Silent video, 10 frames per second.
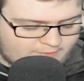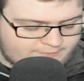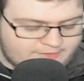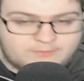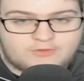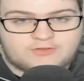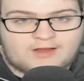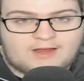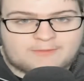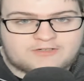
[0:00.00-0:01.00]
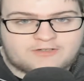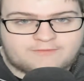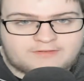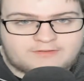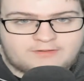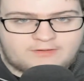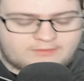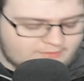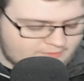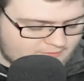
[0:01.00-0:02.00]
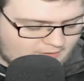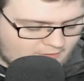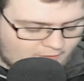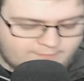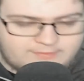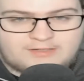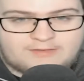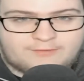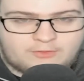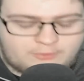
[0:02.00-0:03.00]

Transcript: investment because I am actually invested into this. Obviously for you it